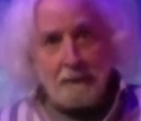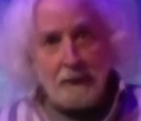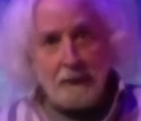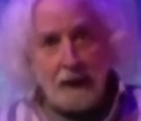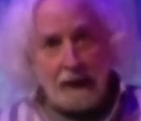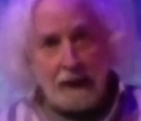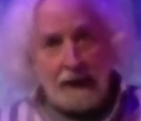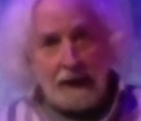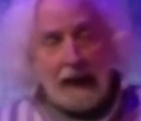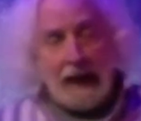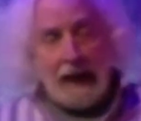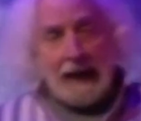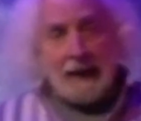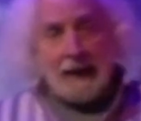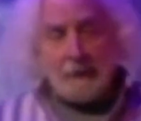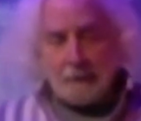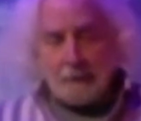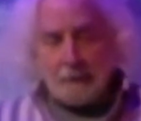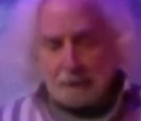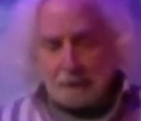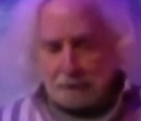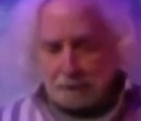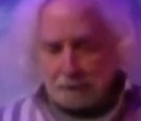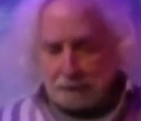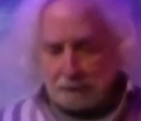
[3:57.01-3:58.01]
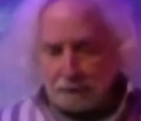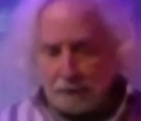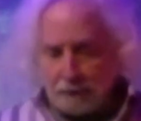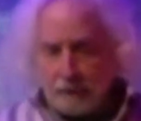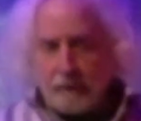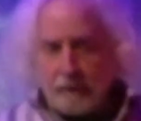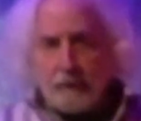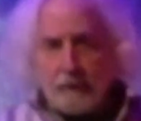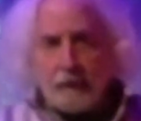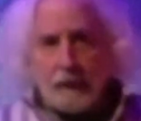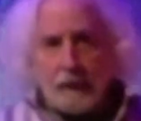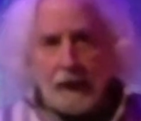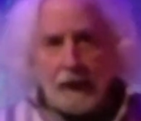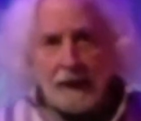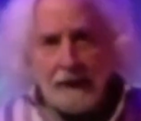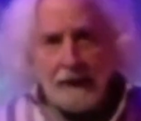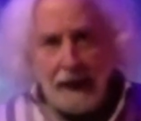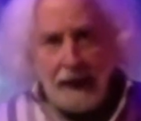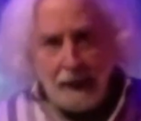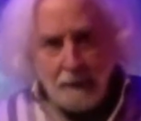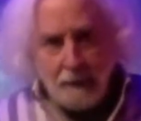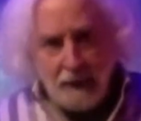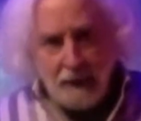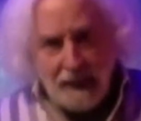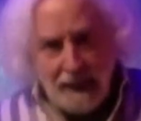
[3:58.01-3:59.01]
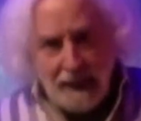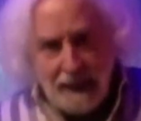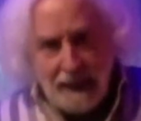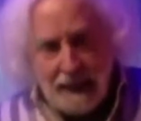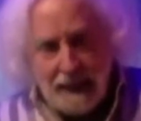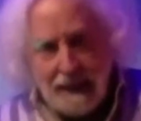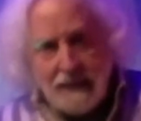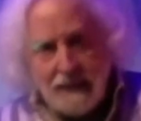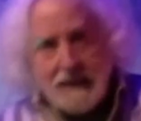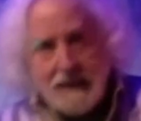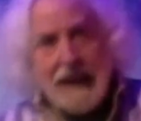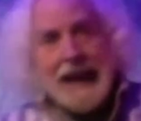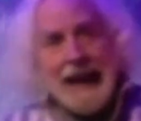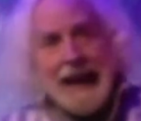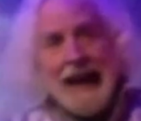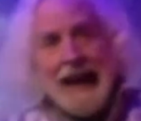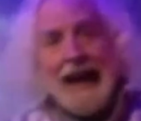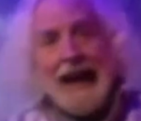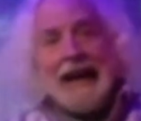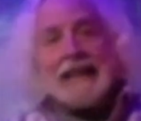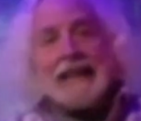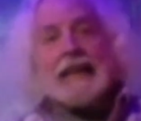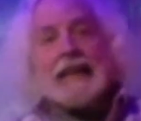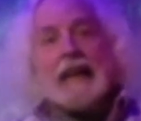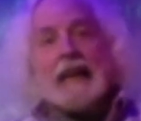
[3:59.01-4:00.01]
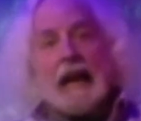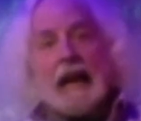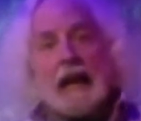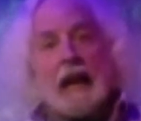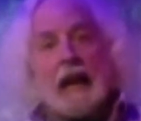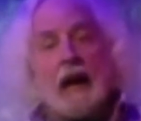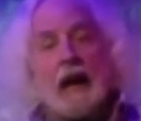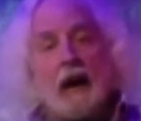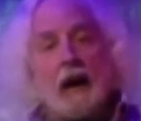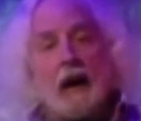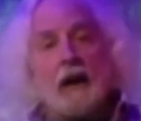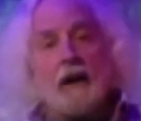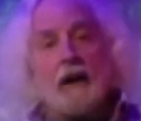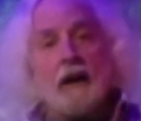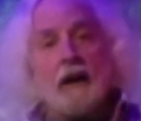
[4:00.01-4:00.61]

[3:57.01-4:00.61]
A guy named Keys Enkelar